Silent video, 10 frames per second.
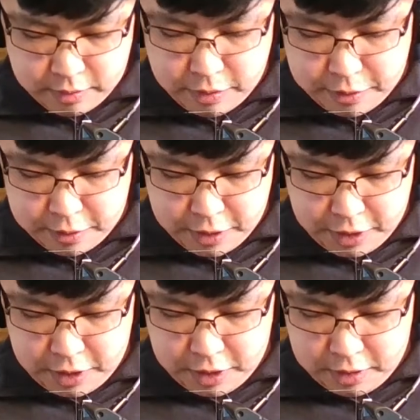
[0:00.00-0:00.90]

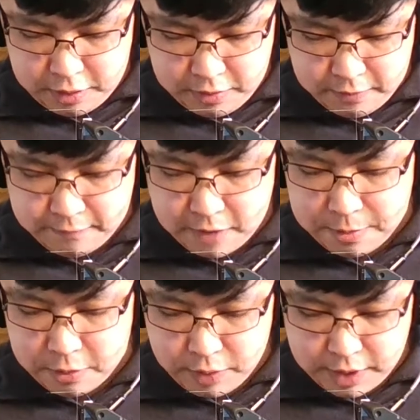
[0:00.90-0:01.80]
30
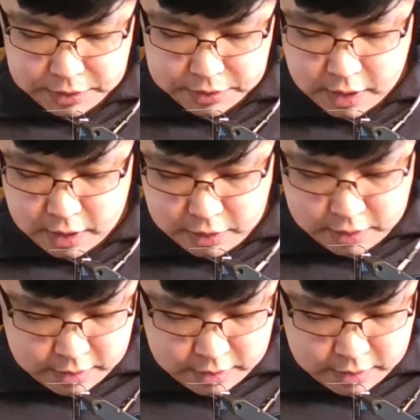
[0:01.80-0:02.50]
fiber wings are,